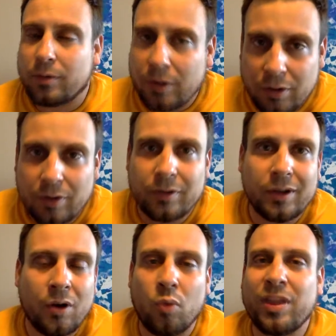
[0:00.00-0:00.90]
Well,
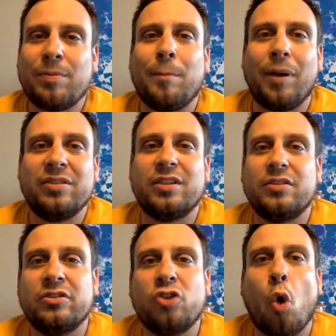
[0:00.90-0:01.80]
they've been busted
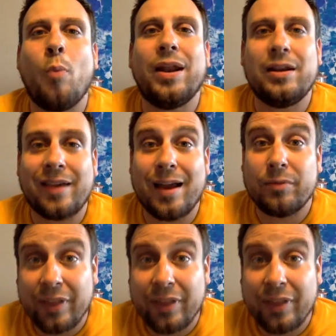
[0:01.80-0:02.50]
so many times.